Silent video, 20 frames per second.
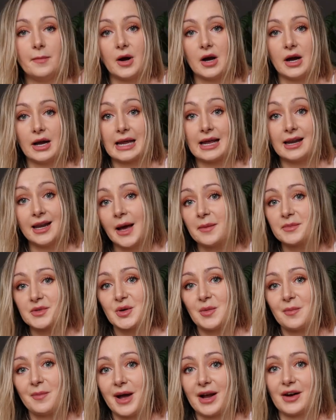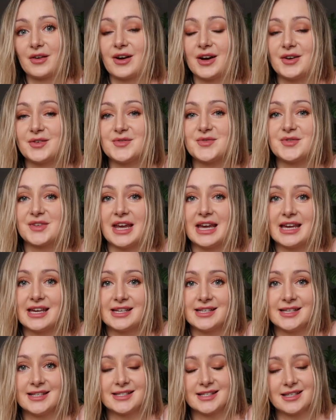My laptop background
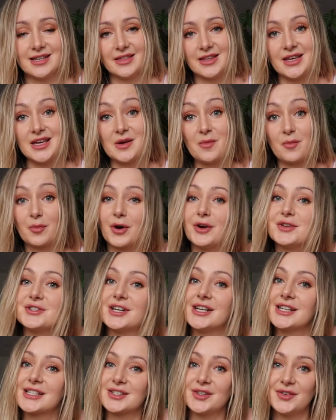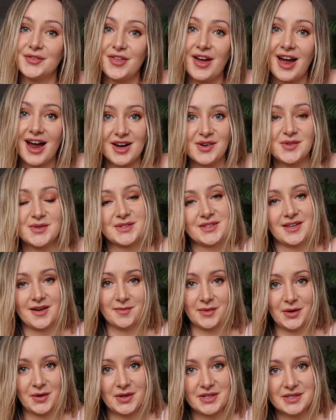is the project of the house that
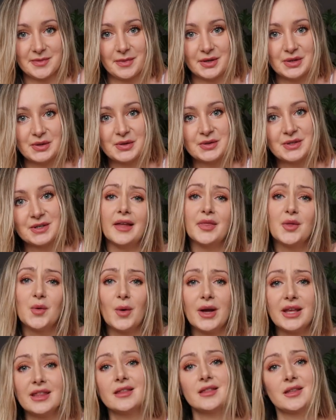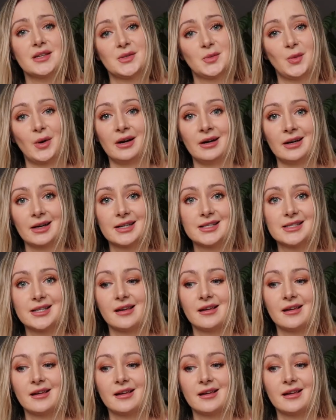I'm going to build. And the way that this works